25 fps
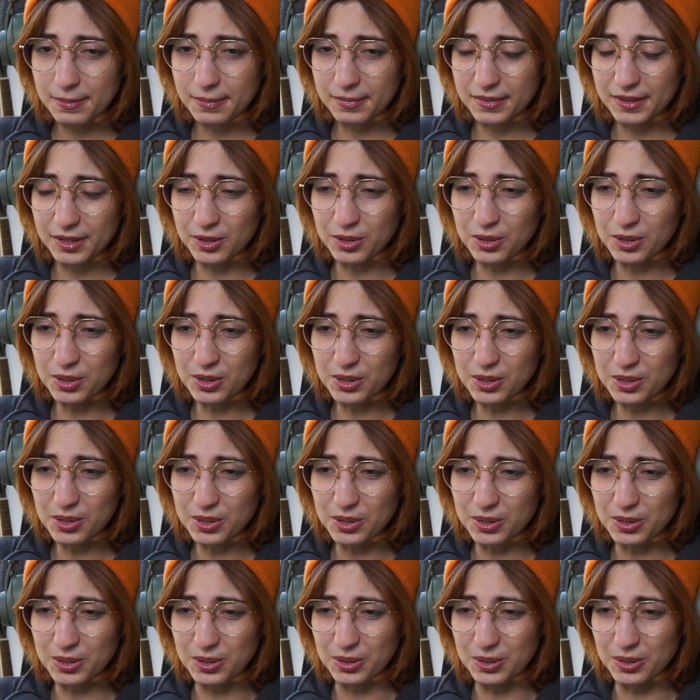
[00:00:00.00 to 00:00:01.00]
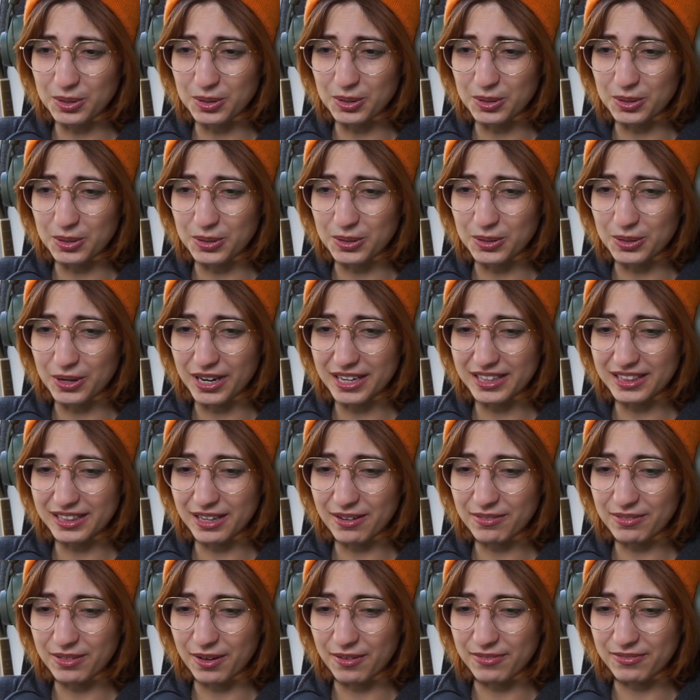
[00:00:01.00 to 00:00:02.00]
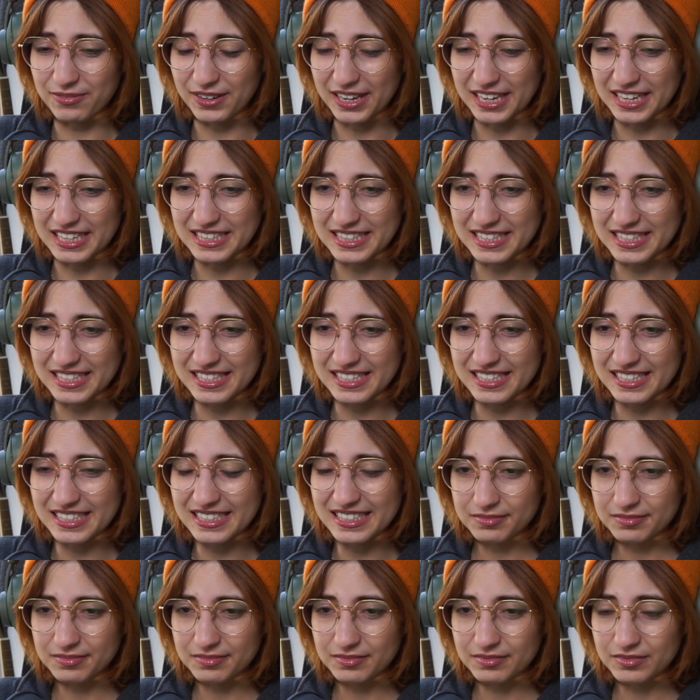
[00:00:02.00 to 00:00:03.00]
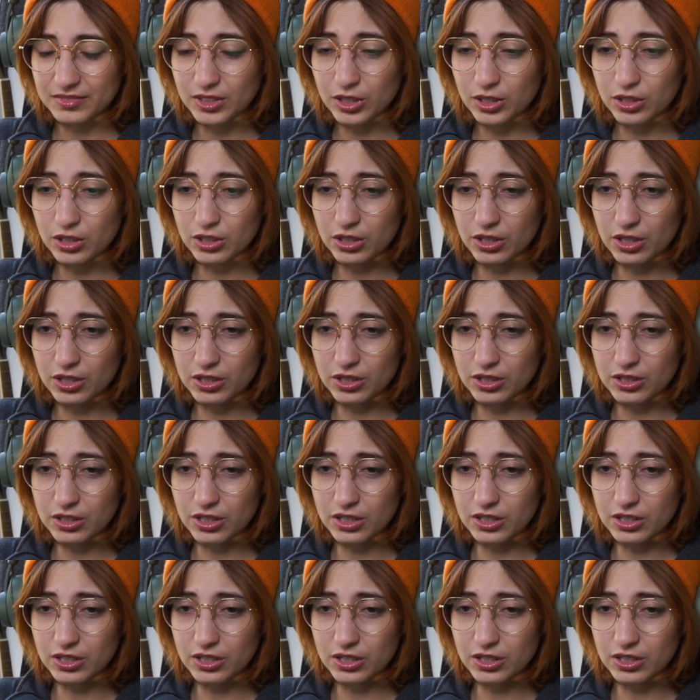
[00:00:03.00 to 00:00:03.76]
Ooh, I love that feint. No.